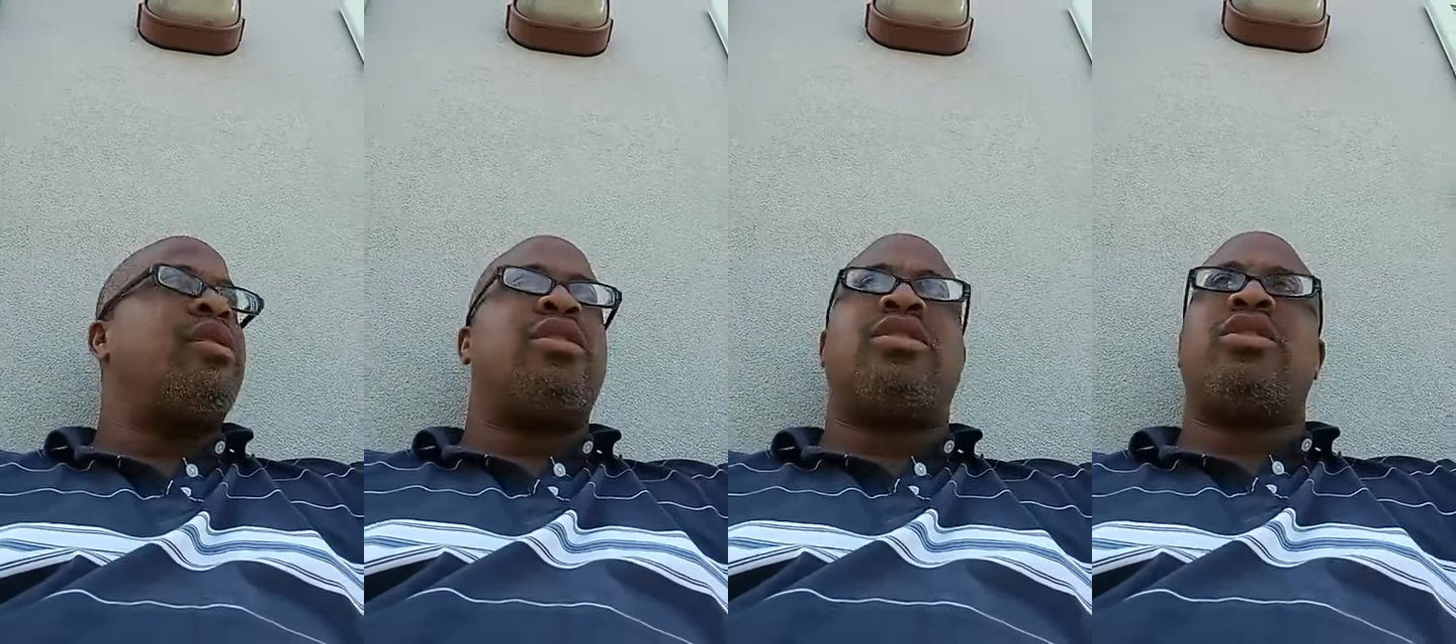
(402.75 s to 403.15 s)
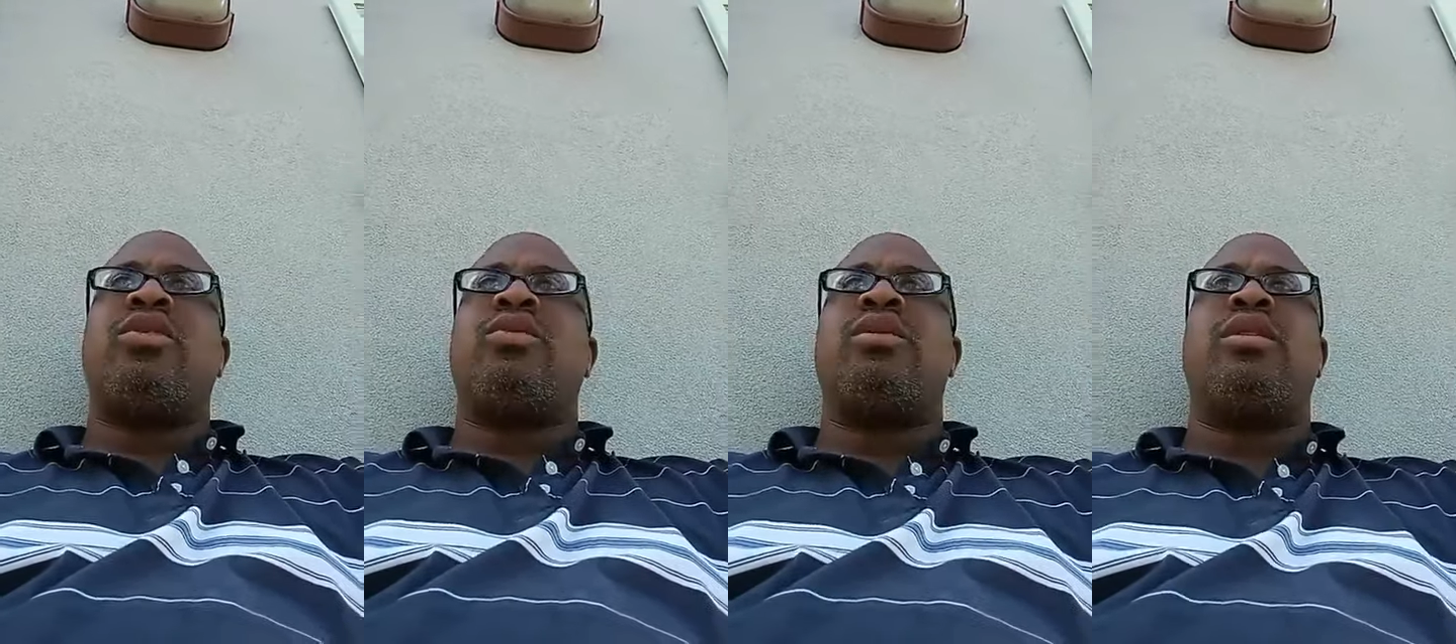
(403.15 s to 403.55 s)

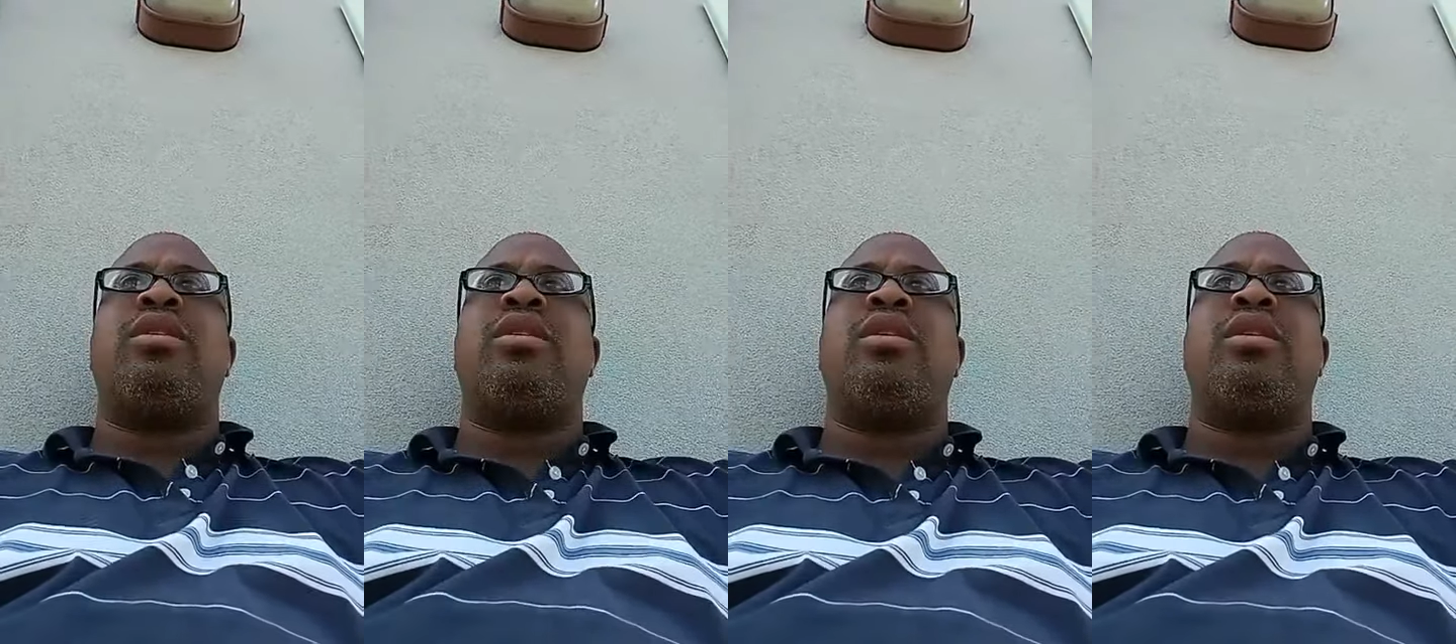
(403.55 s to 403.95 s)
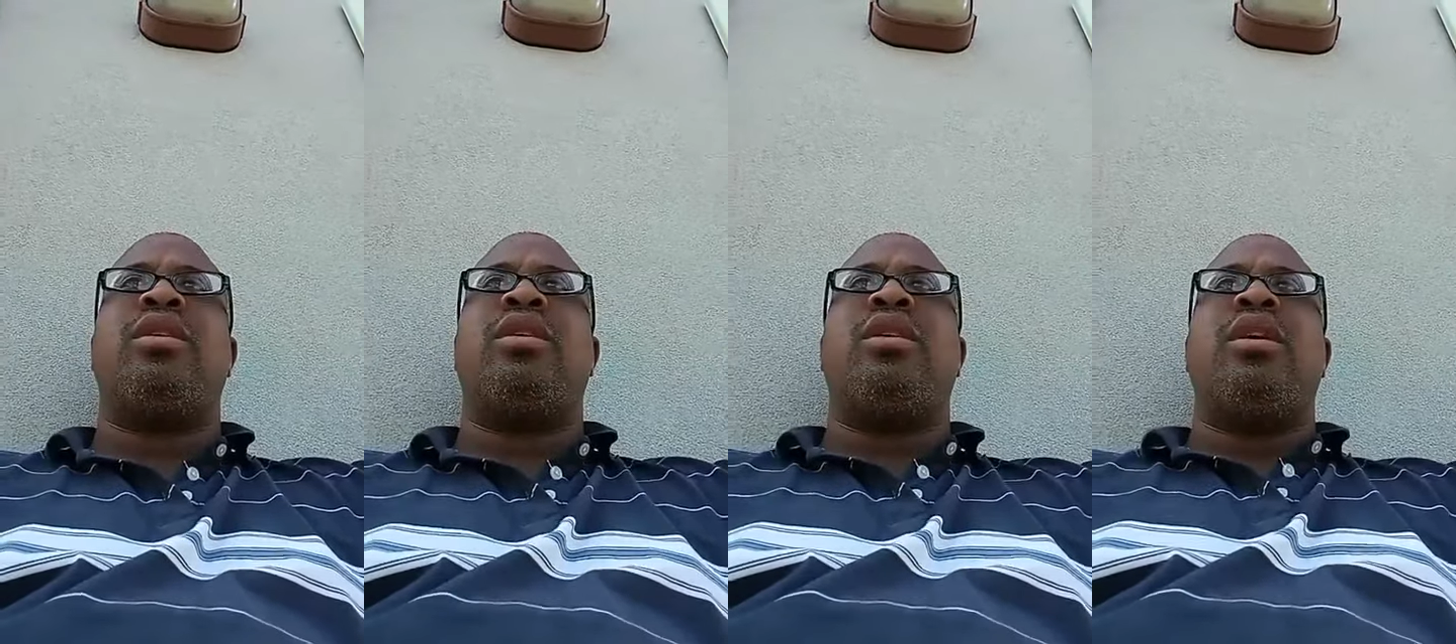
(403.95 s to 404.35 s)
So
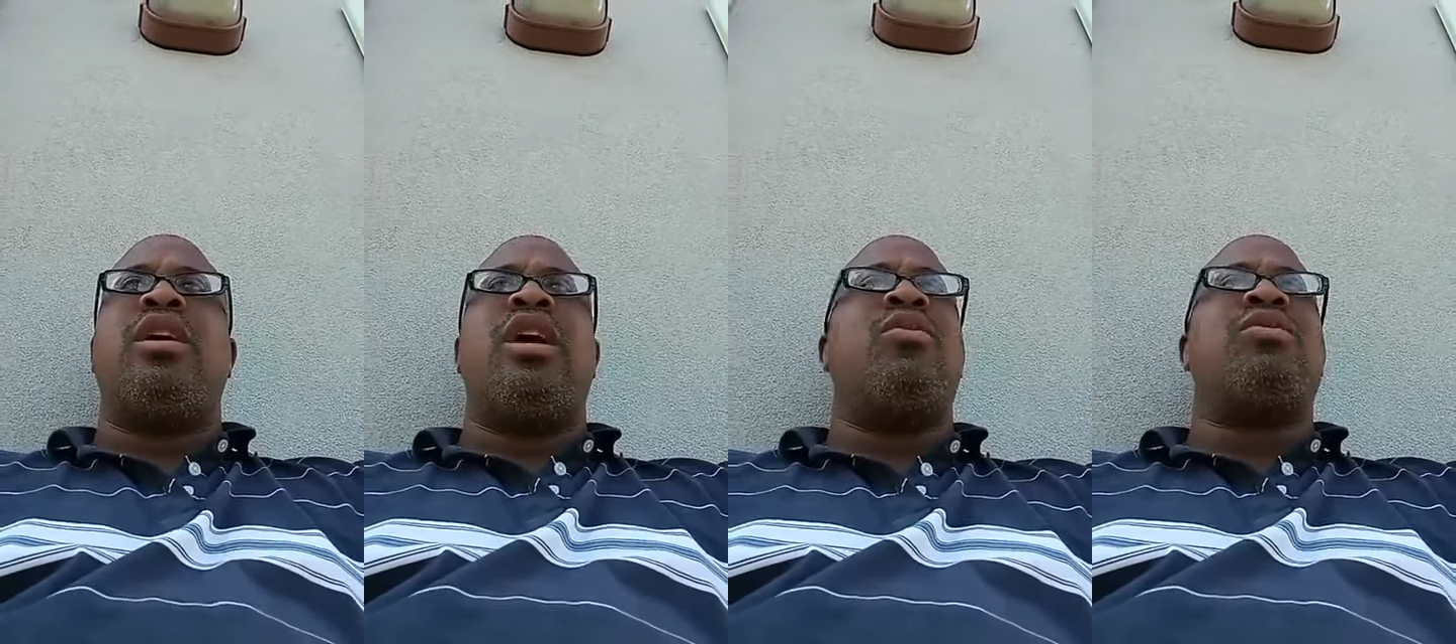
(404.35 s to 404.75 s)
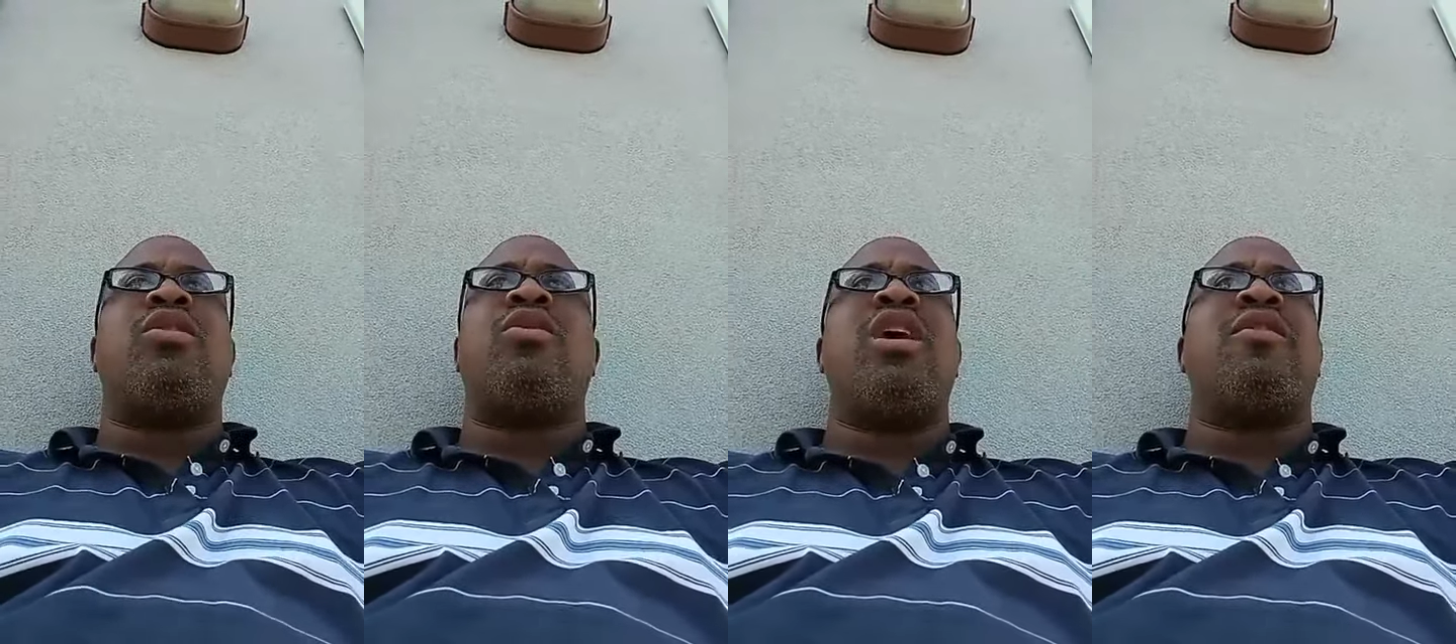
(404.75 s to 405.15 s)
it was
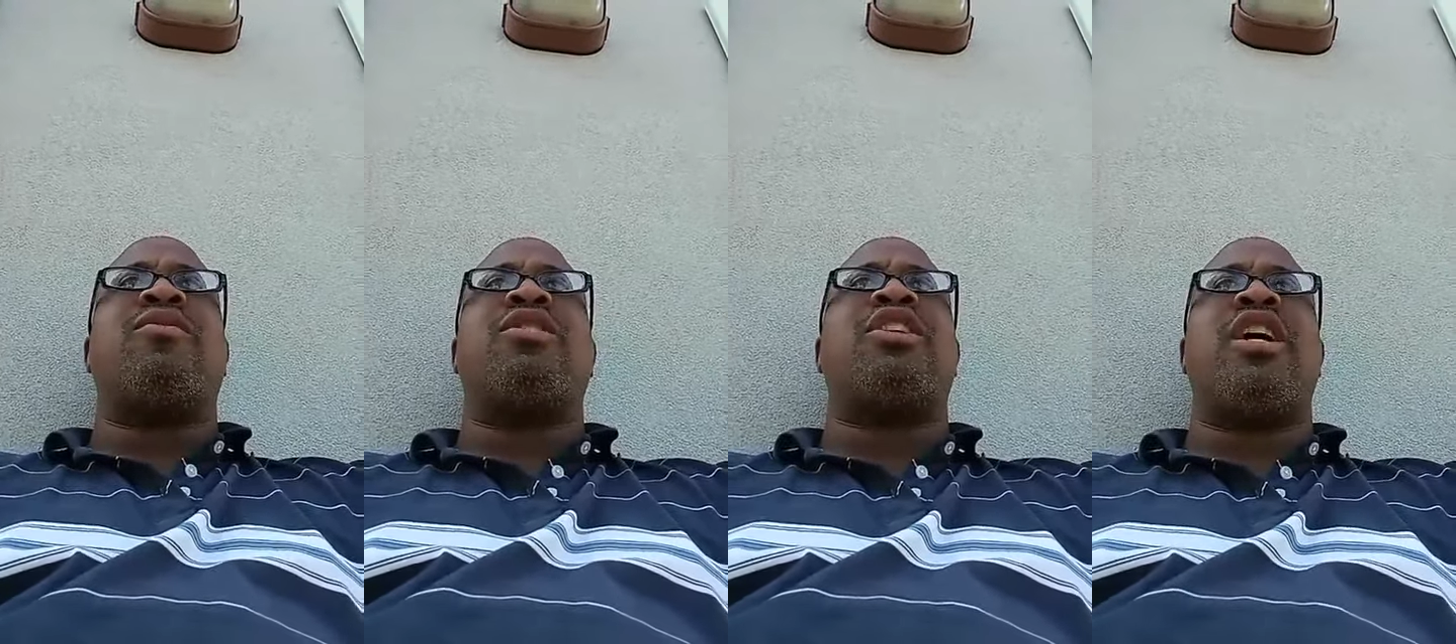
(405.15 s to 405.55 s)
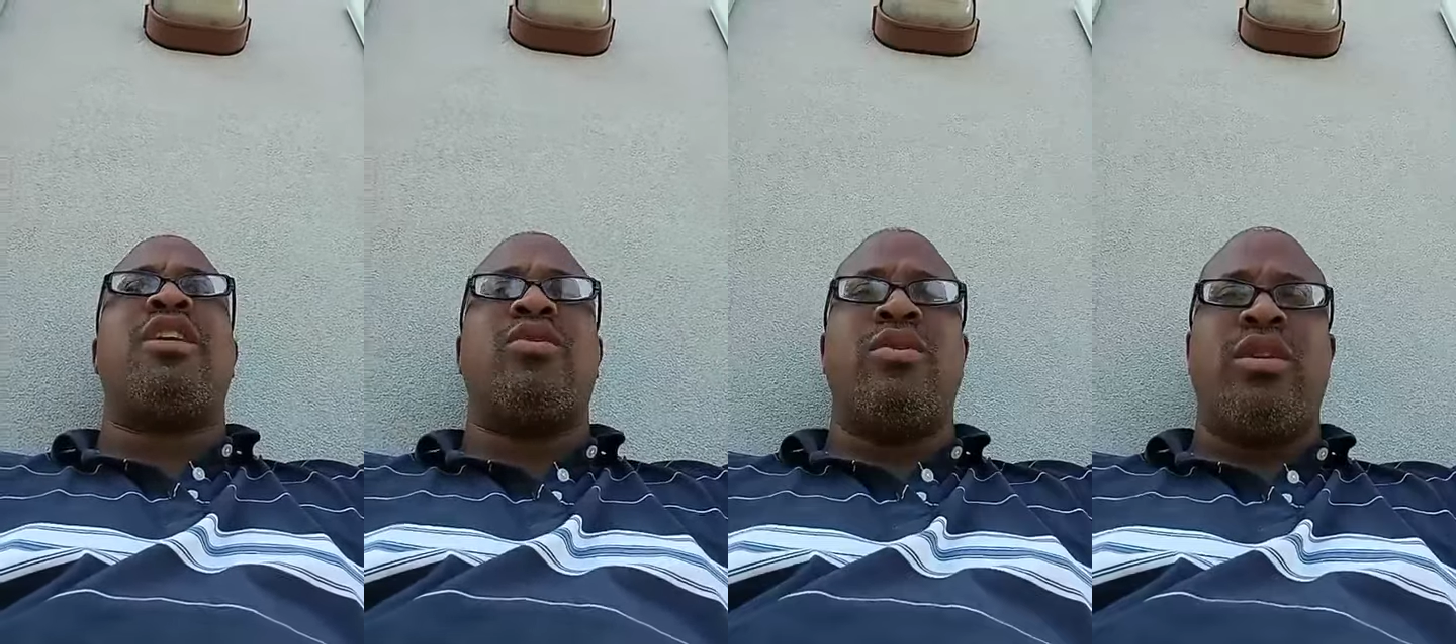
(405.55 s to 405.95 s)
on every
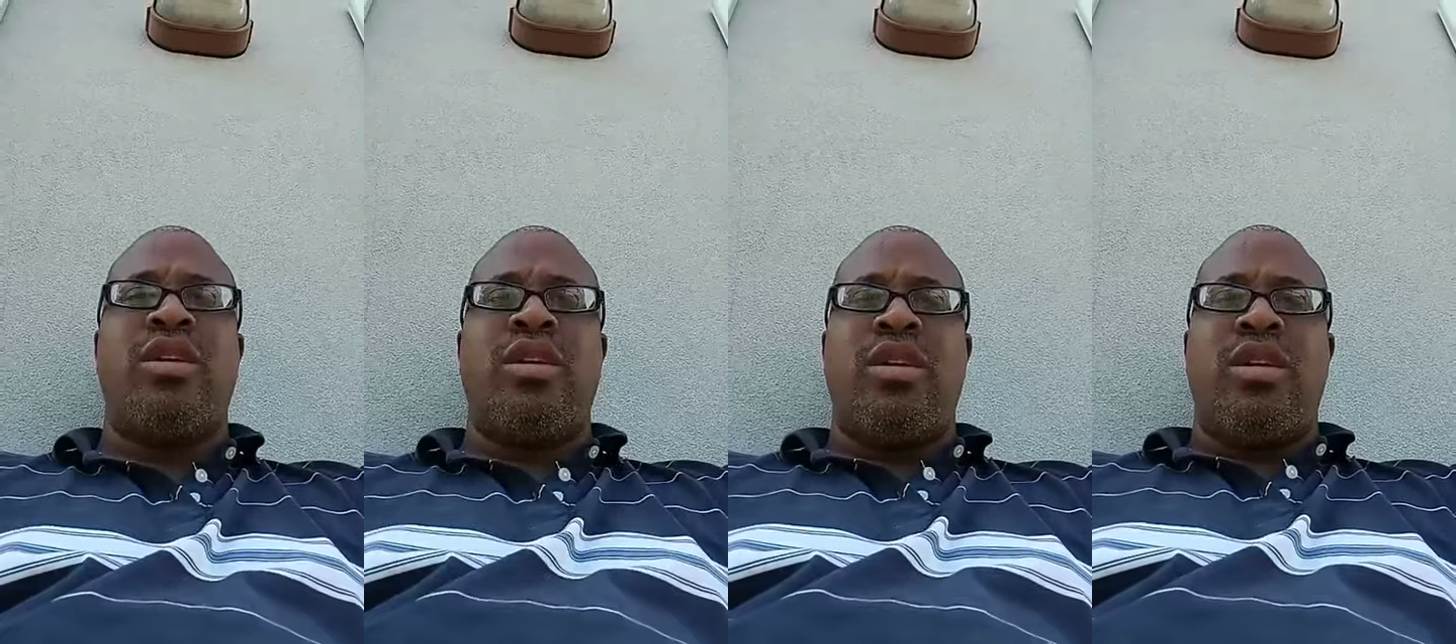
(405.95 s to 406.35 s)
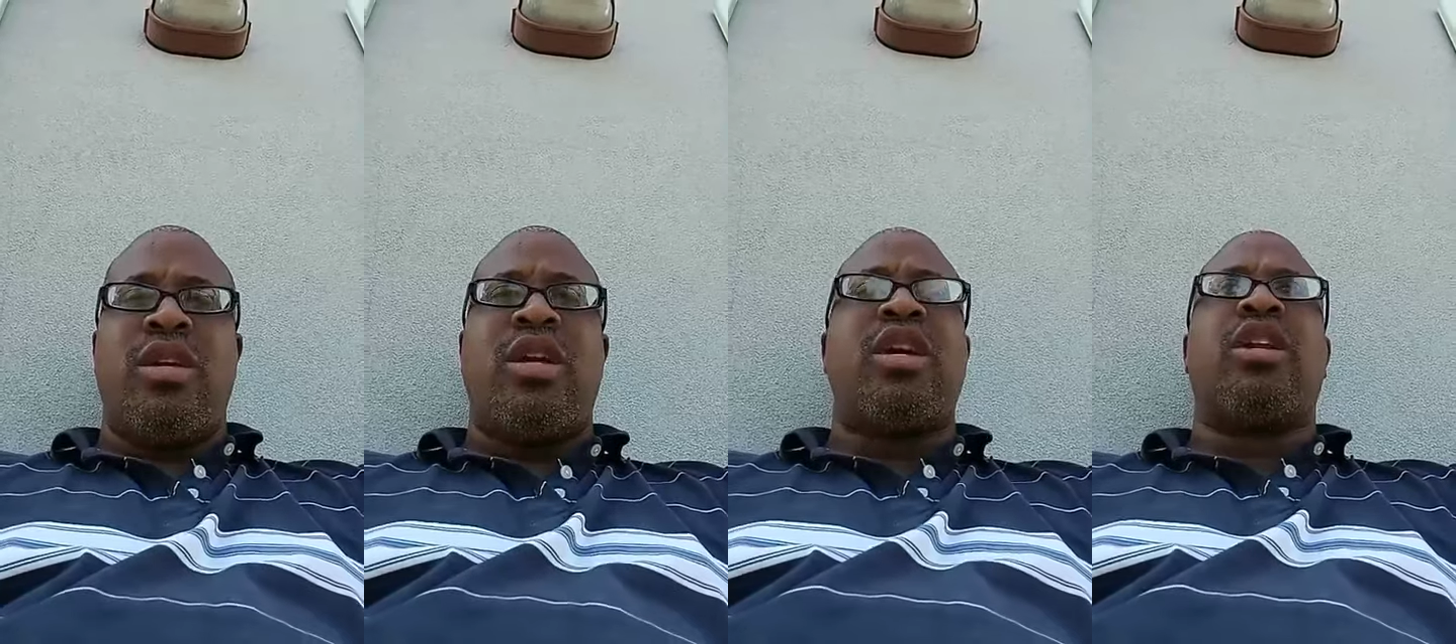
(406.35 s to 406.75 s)
channel,
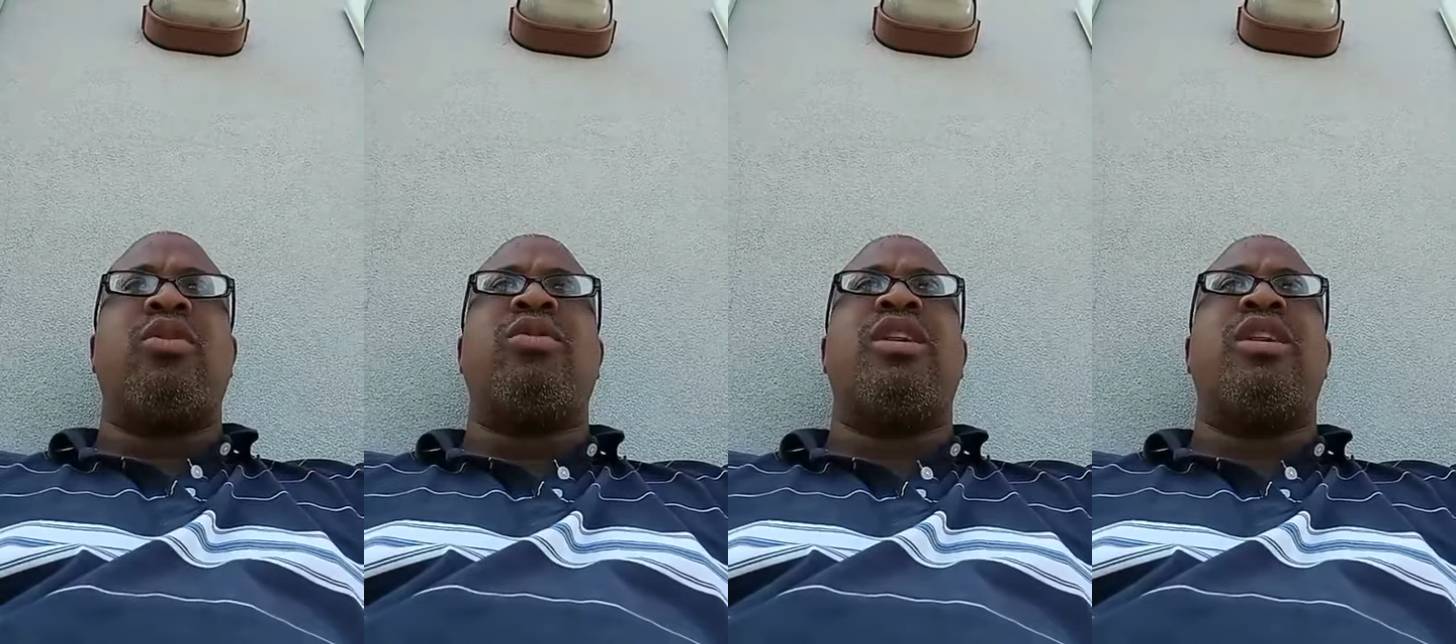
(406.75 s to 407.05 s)
including